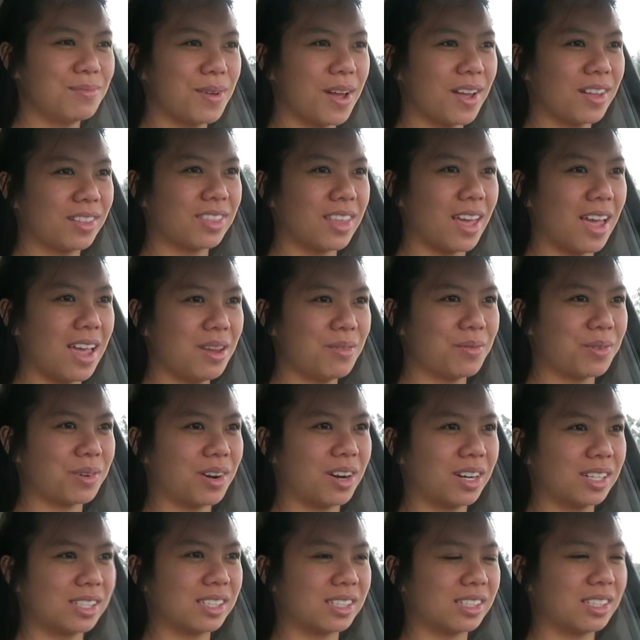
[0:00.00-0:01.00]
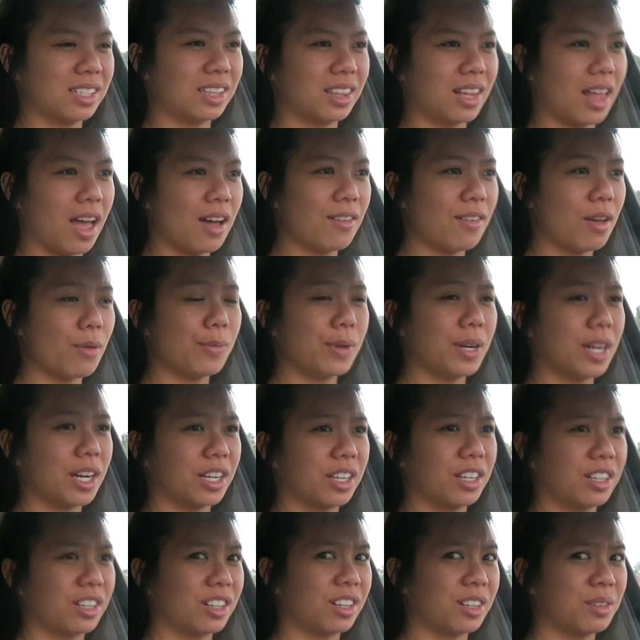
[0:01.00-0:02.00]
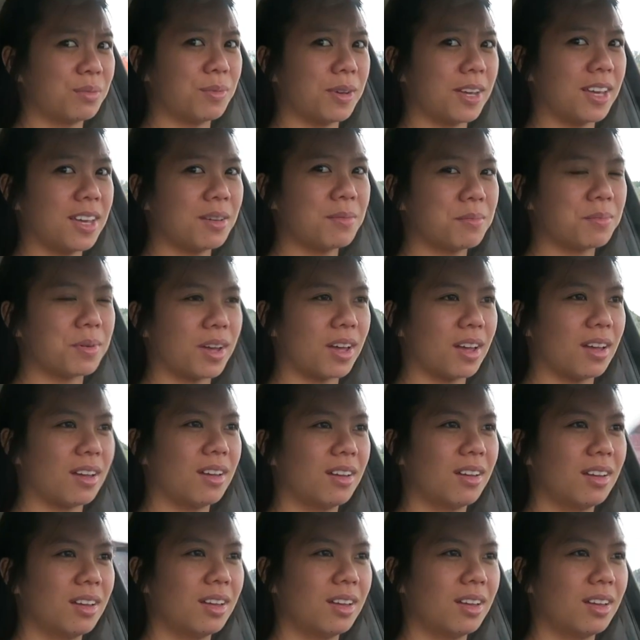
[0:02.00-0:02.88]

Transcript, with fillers: about that in regards to love. I mean, it could be, but